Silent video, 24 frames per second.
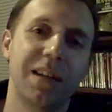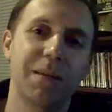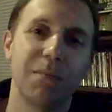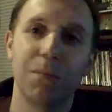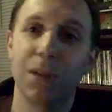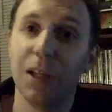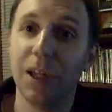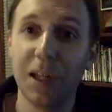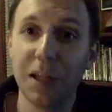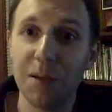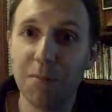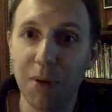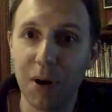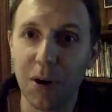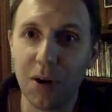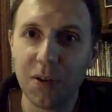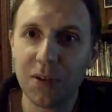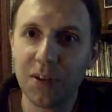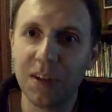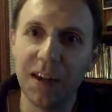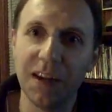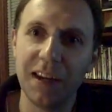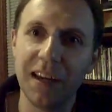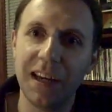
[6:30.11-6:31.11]
Bloody
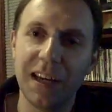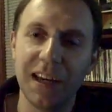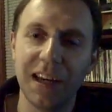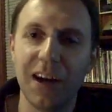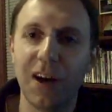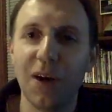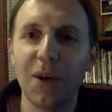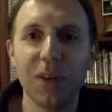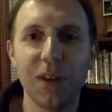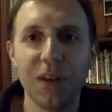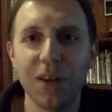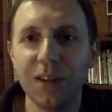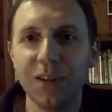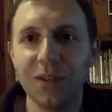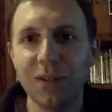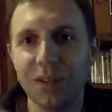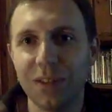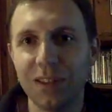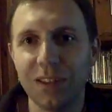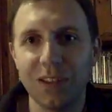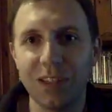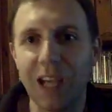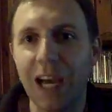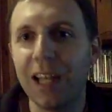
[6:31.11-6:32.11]
Birthday, all those
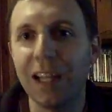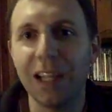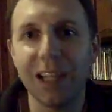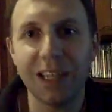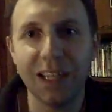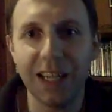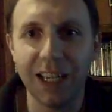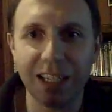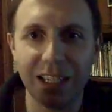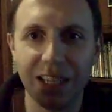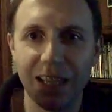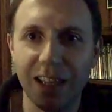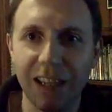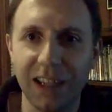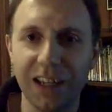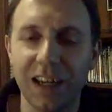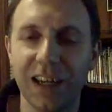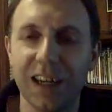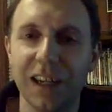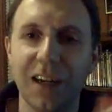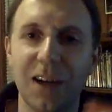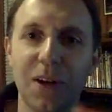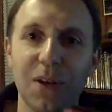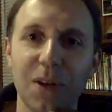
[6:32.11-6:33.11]
Silent Night, Deadly
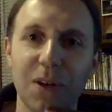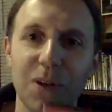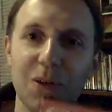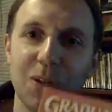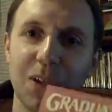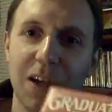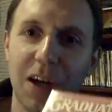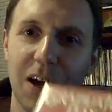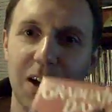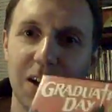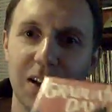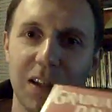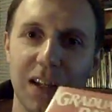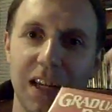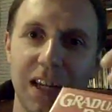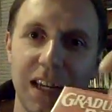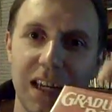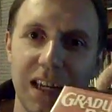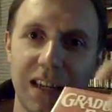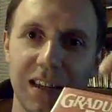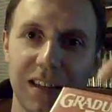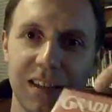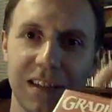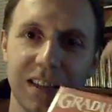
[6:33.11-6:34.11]
Night, all those
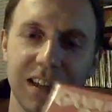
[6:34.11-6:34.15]
holiday.